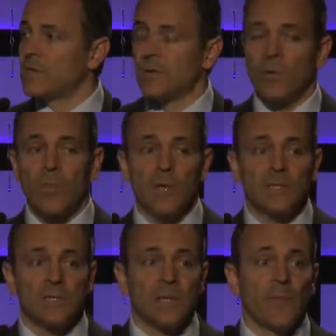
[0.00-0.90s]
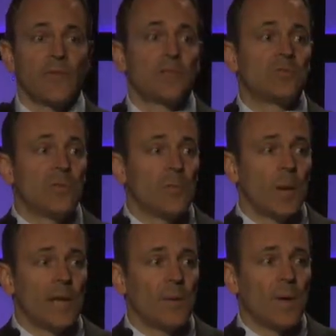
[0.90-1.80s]
certain things, and some of it's driven
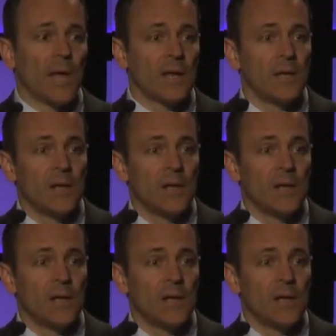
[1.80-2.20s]
by demand.